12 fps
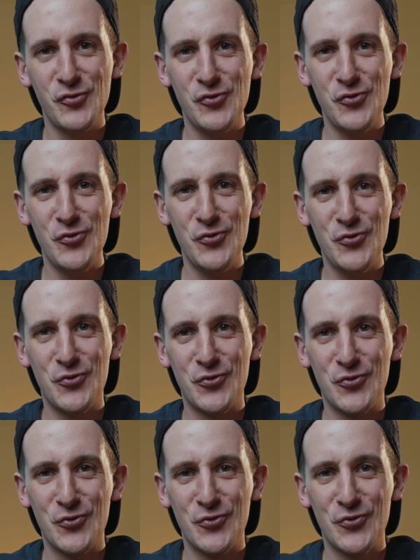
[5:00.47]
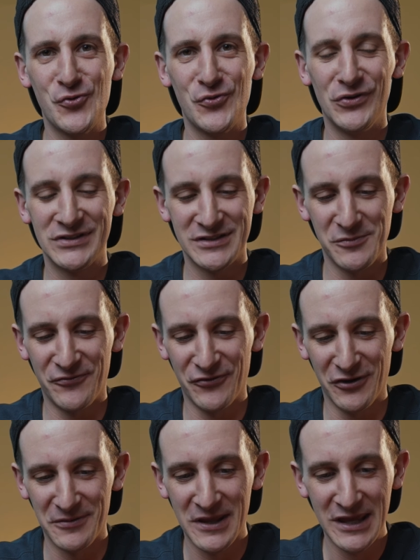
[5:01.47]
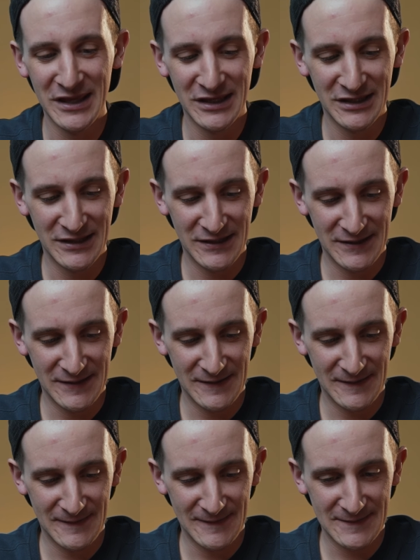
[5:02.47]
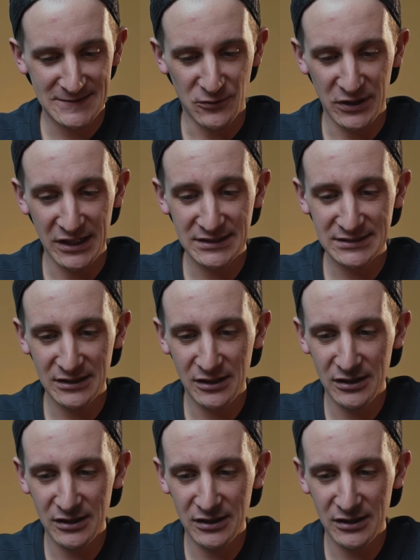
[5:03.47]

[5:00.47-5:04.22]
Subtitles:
Woo. This is gonna be fun. So I guess